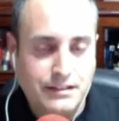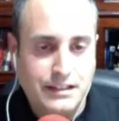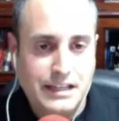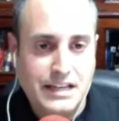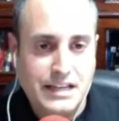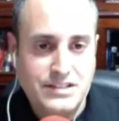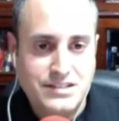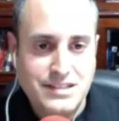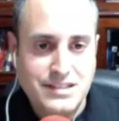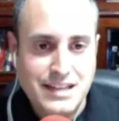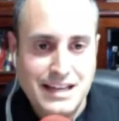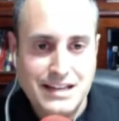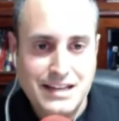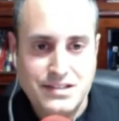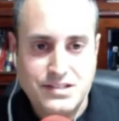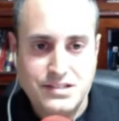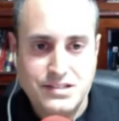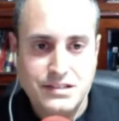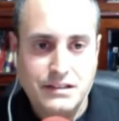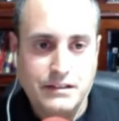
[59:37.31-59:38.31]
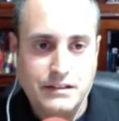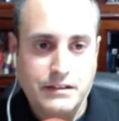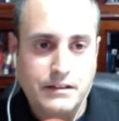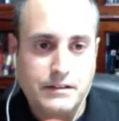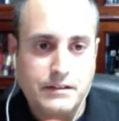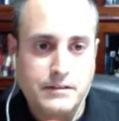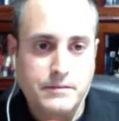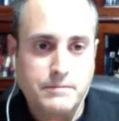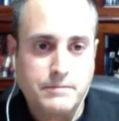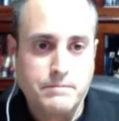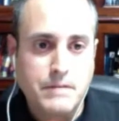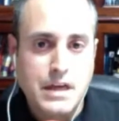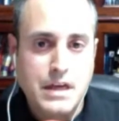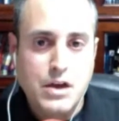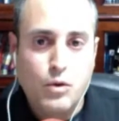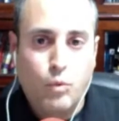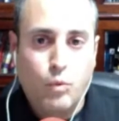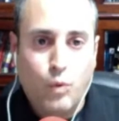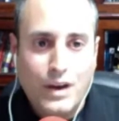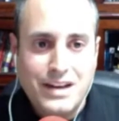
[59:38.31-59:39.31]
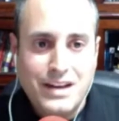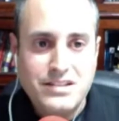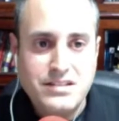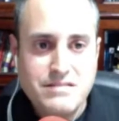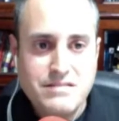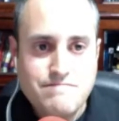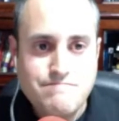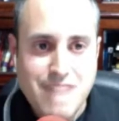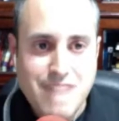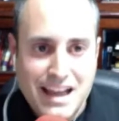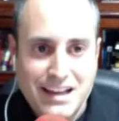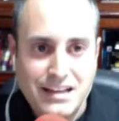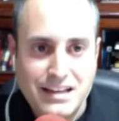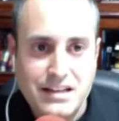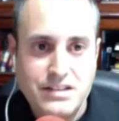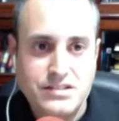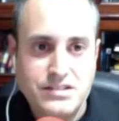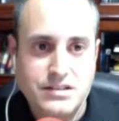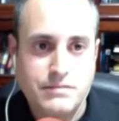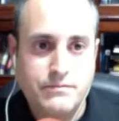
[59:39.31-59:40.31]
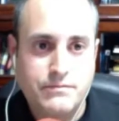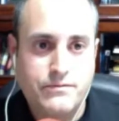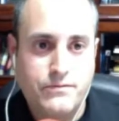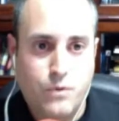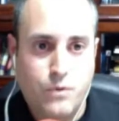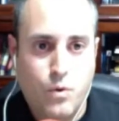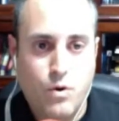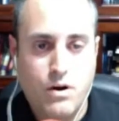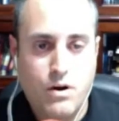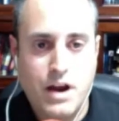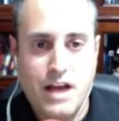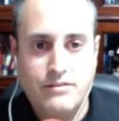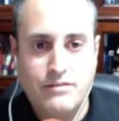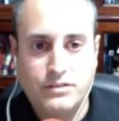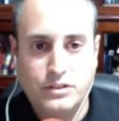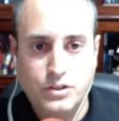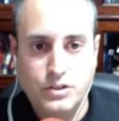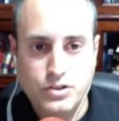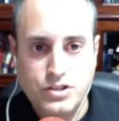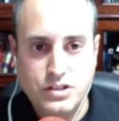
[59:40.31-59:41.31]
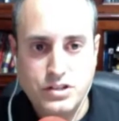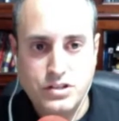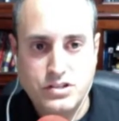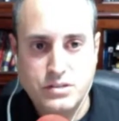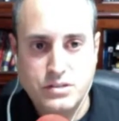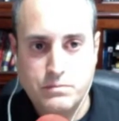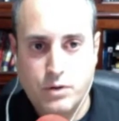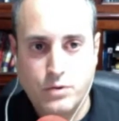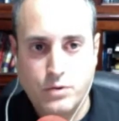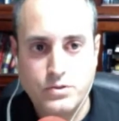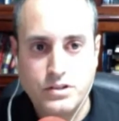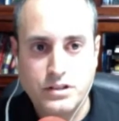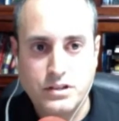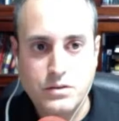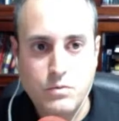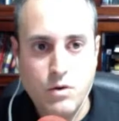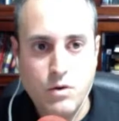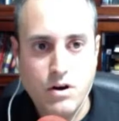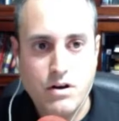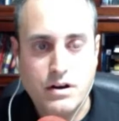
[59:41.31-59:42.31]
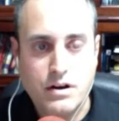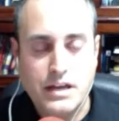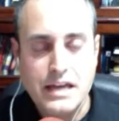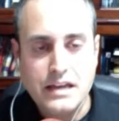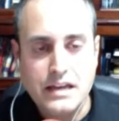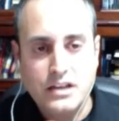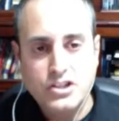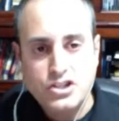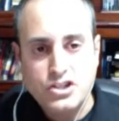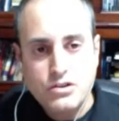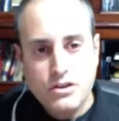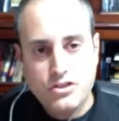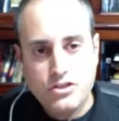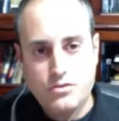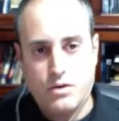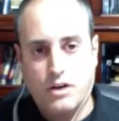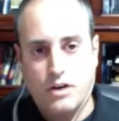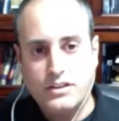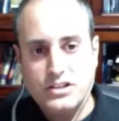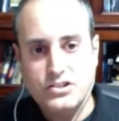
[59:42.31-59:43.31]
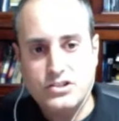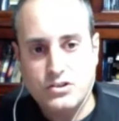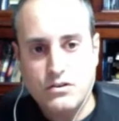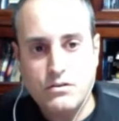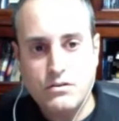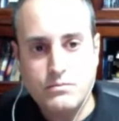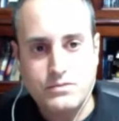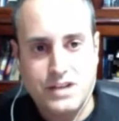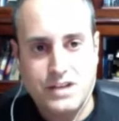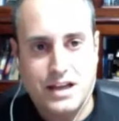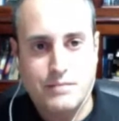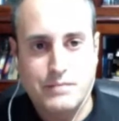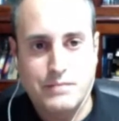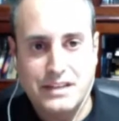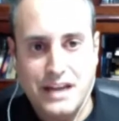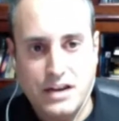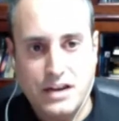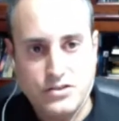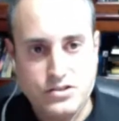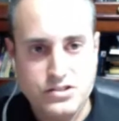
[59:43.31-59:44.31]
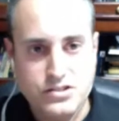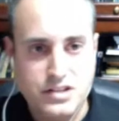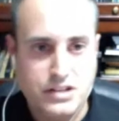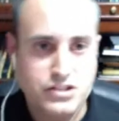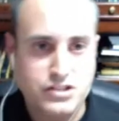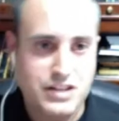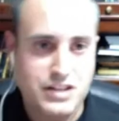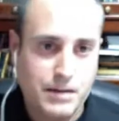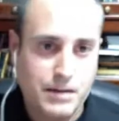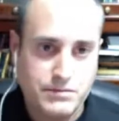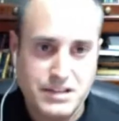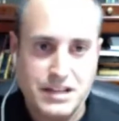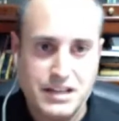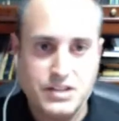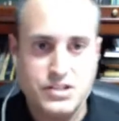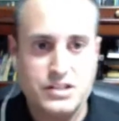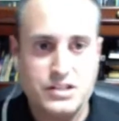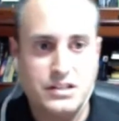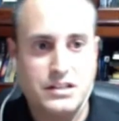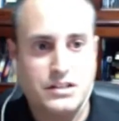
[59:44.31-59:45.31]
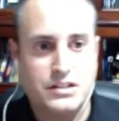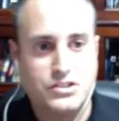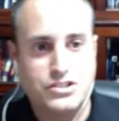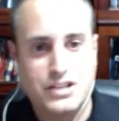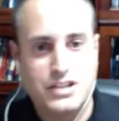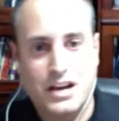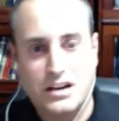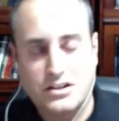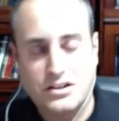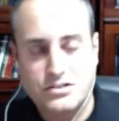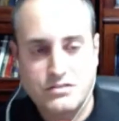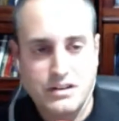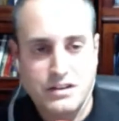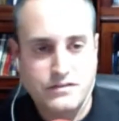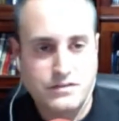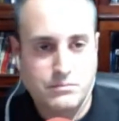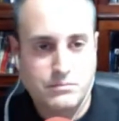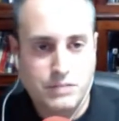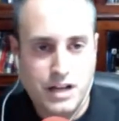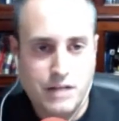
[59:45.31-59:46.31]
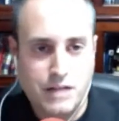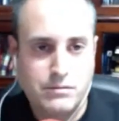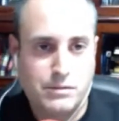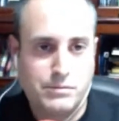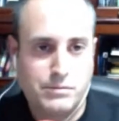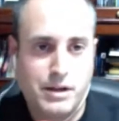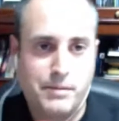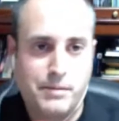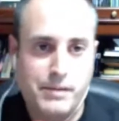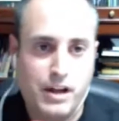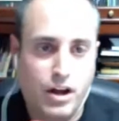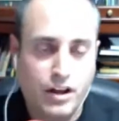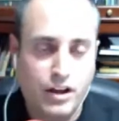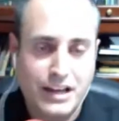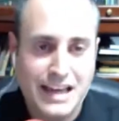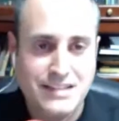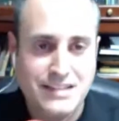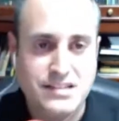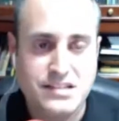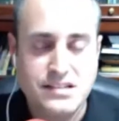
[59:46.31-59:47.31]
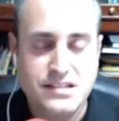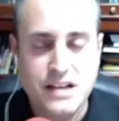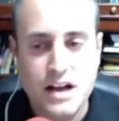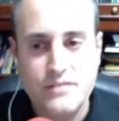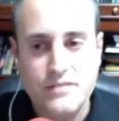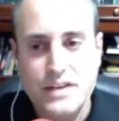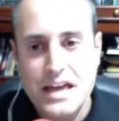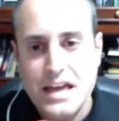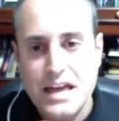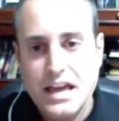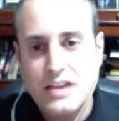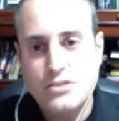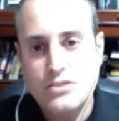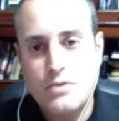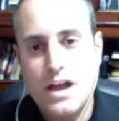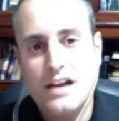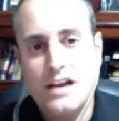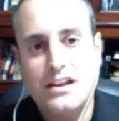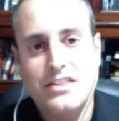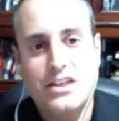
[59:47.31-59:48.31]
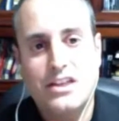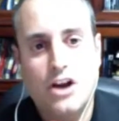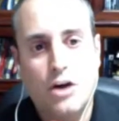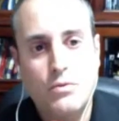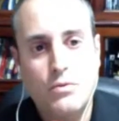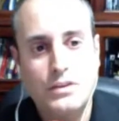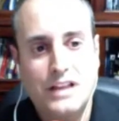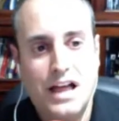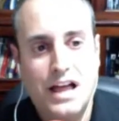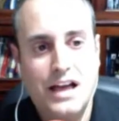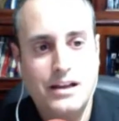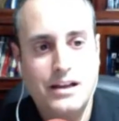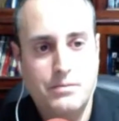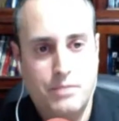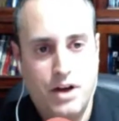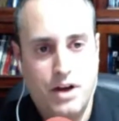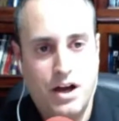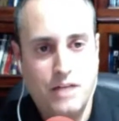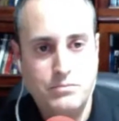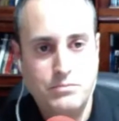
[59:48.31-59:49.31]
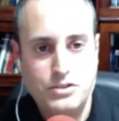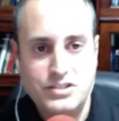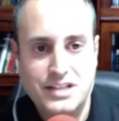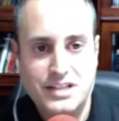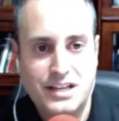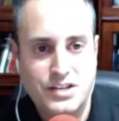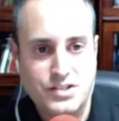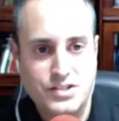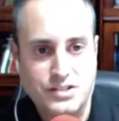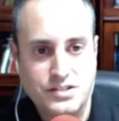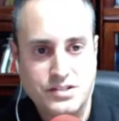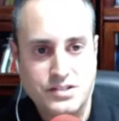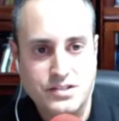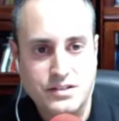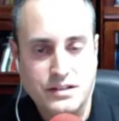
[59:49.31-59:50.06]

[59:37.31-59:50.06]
It's this what is the mechanism for evolution to supposedly work? Because you can throw all these terms at me natural selection, adaptation, uh, genetic drift, and blah, blah, blah, blah, all kinds of stuff. And the reality, they all rely upon mutations.